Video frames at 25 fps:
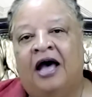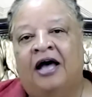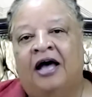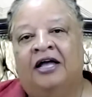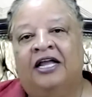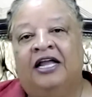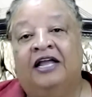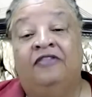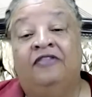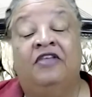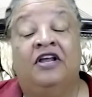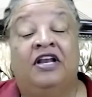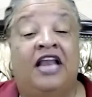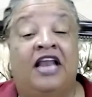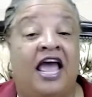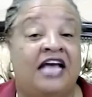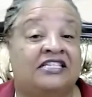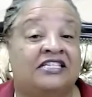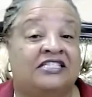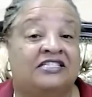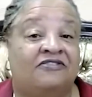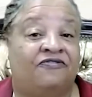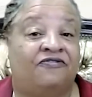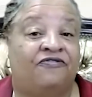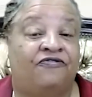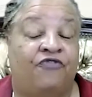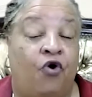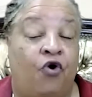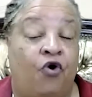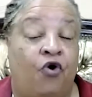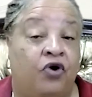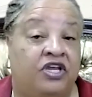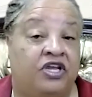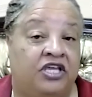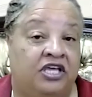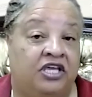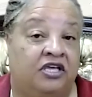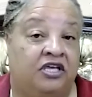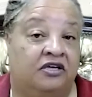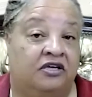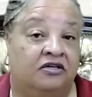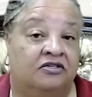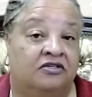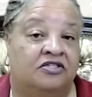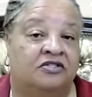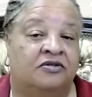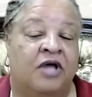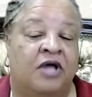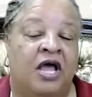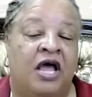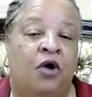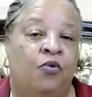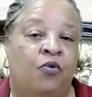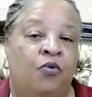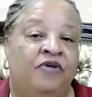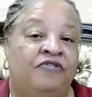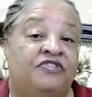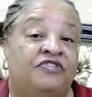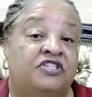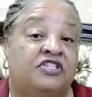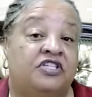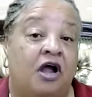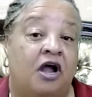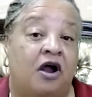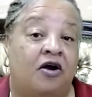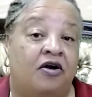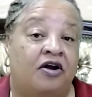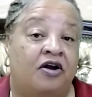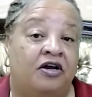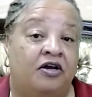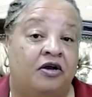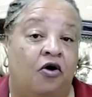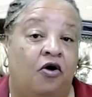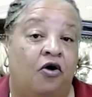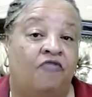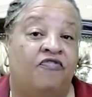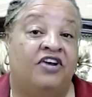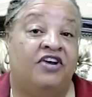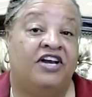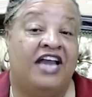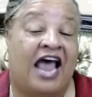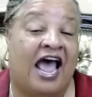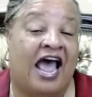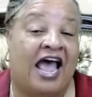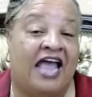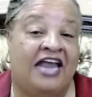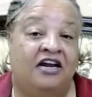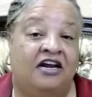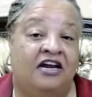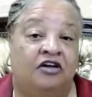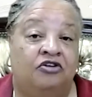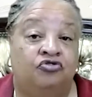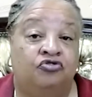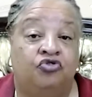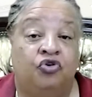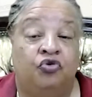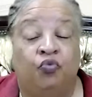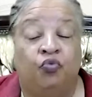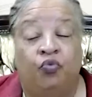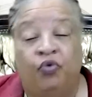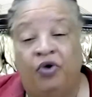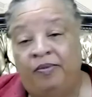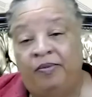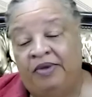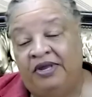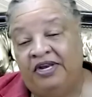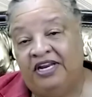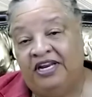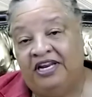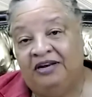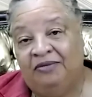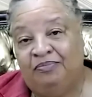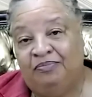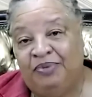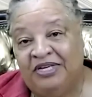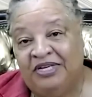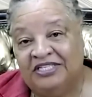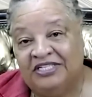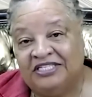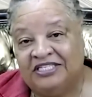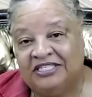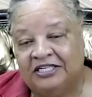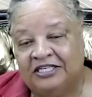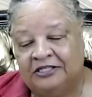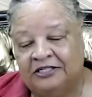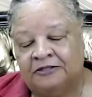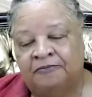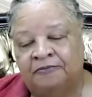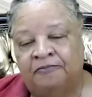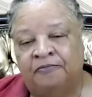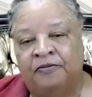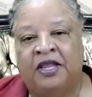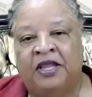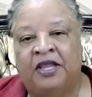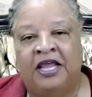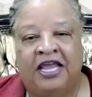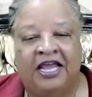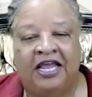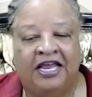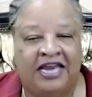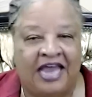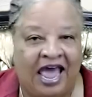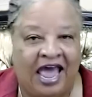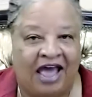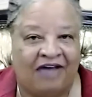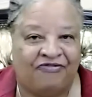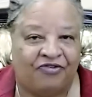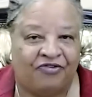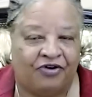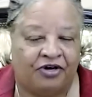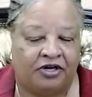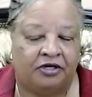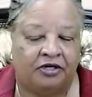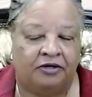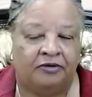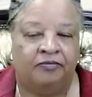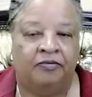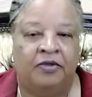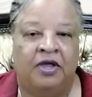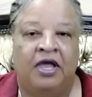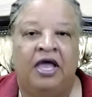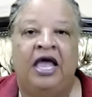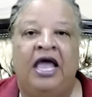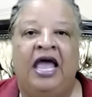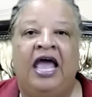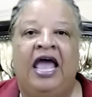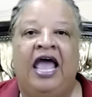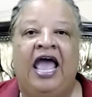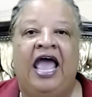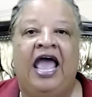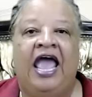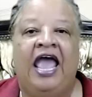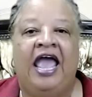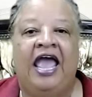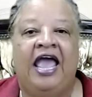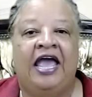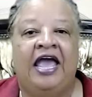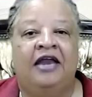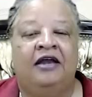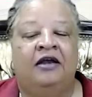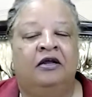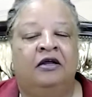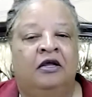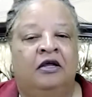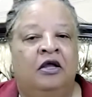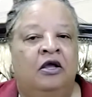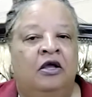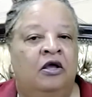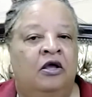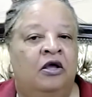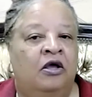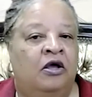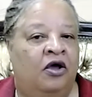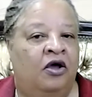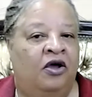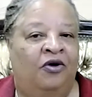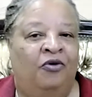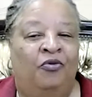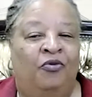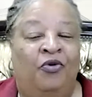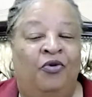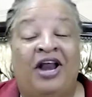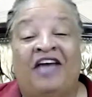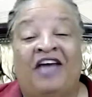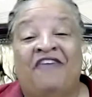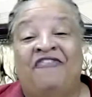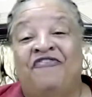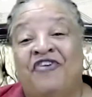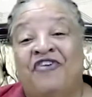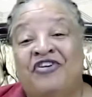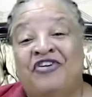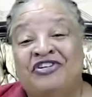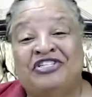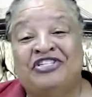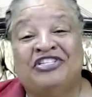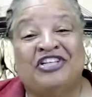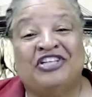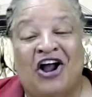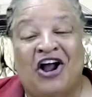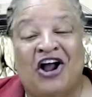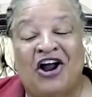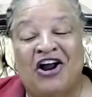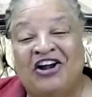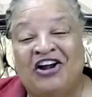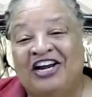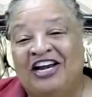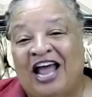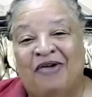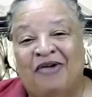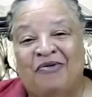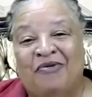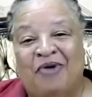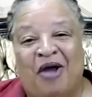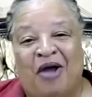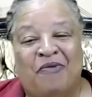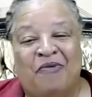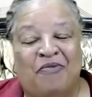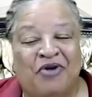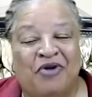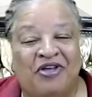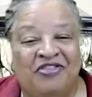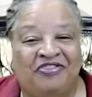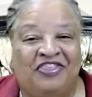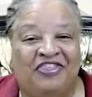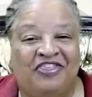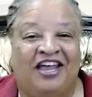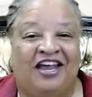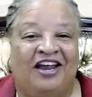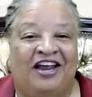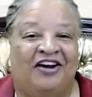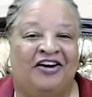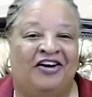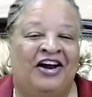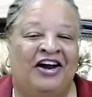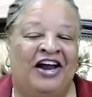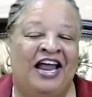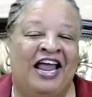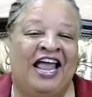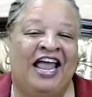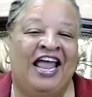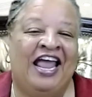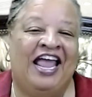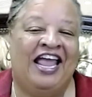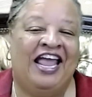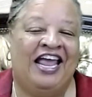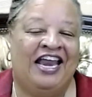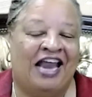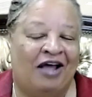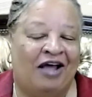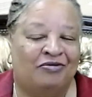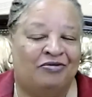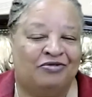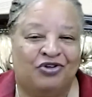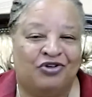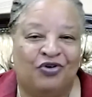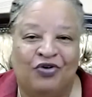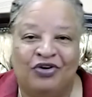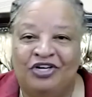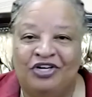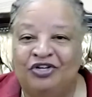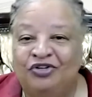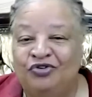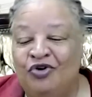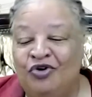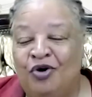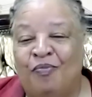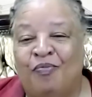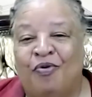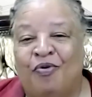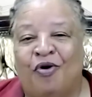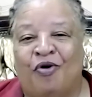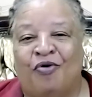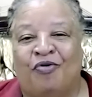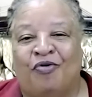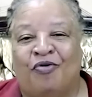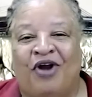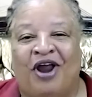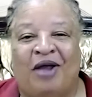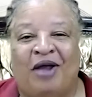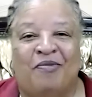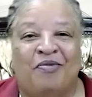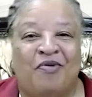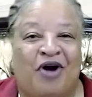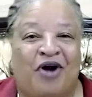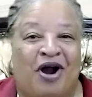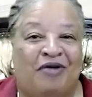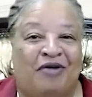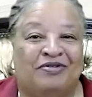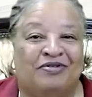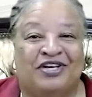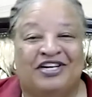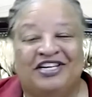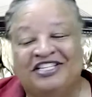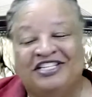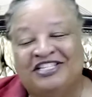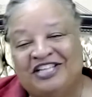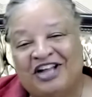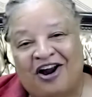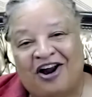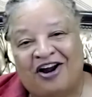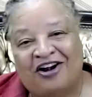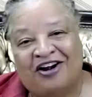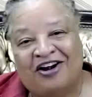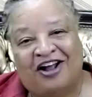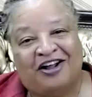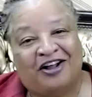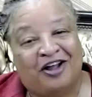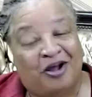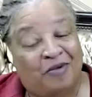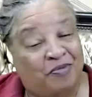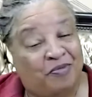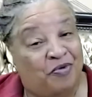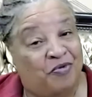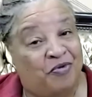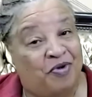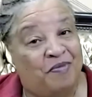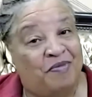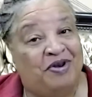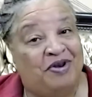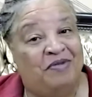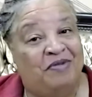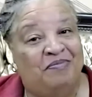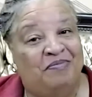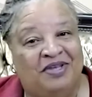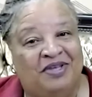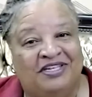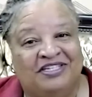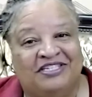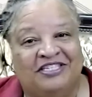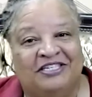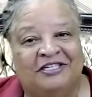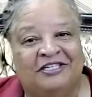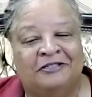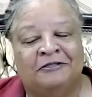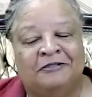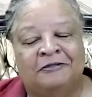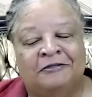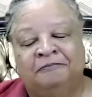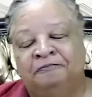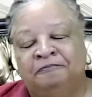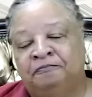In the last 4 years, we've started over 900 women in business in Africa. And when I first started, I went there and I was going to do a program where I was going to start a couple women in business.